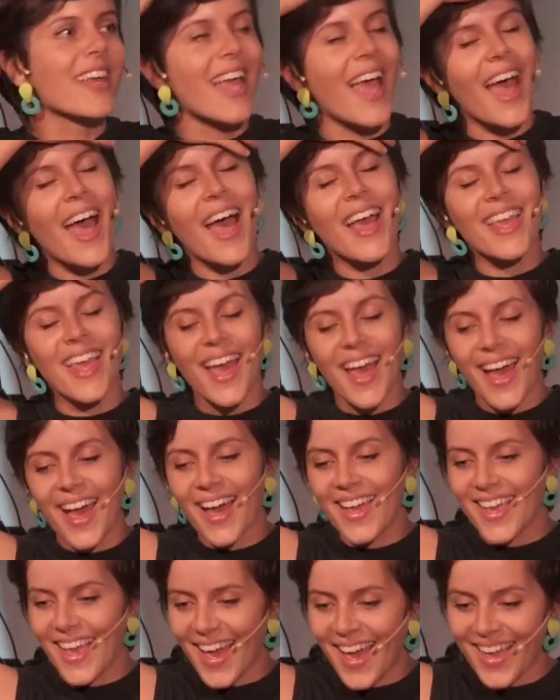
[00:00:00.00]
Yeah.
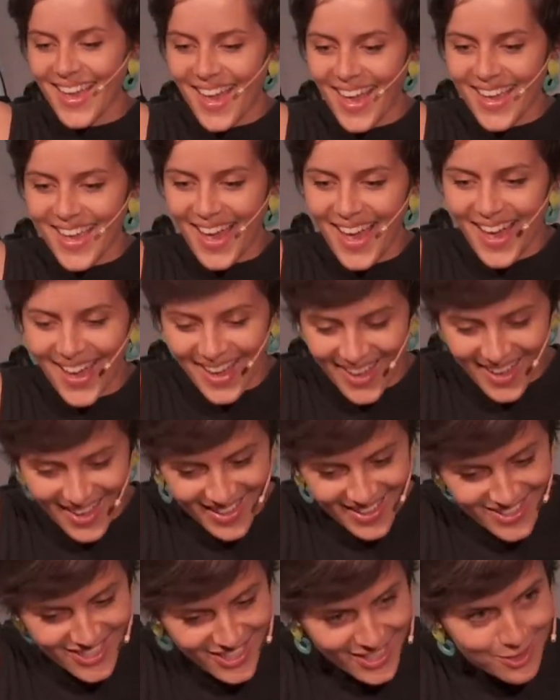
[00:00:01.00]

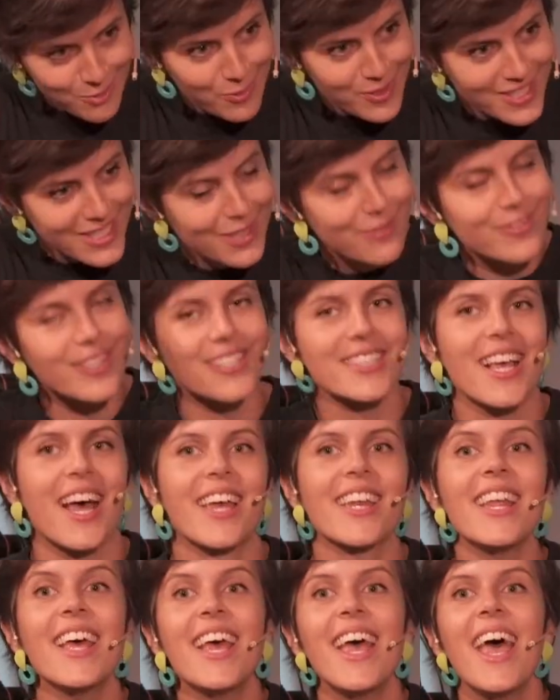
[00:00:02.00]
I just received the
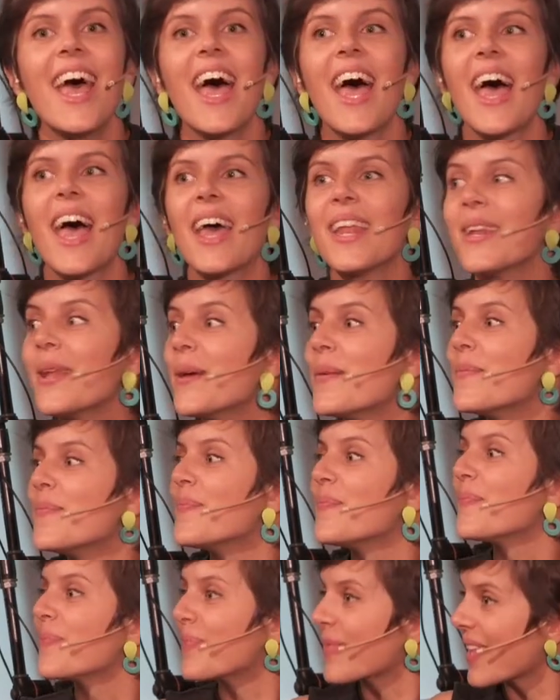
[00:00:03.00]
sign. Yeah, I would
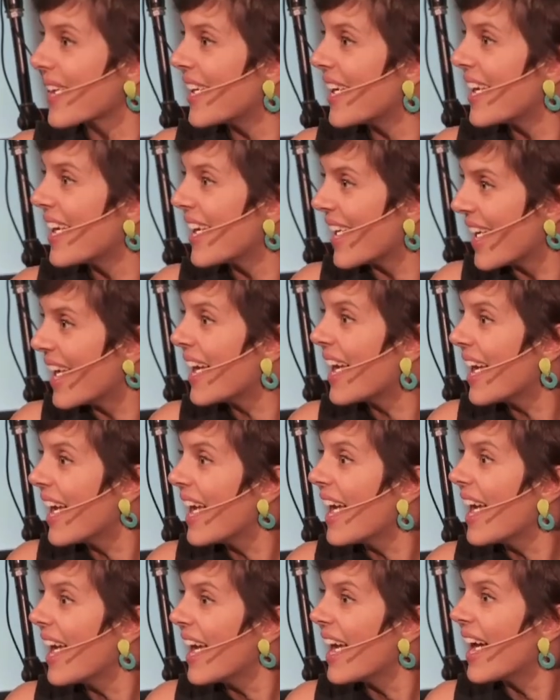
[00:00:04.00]
maybe still
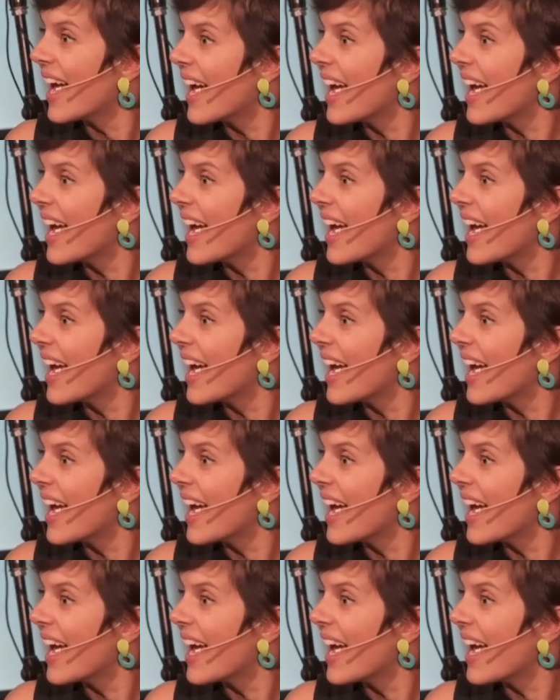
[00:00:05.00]
like to.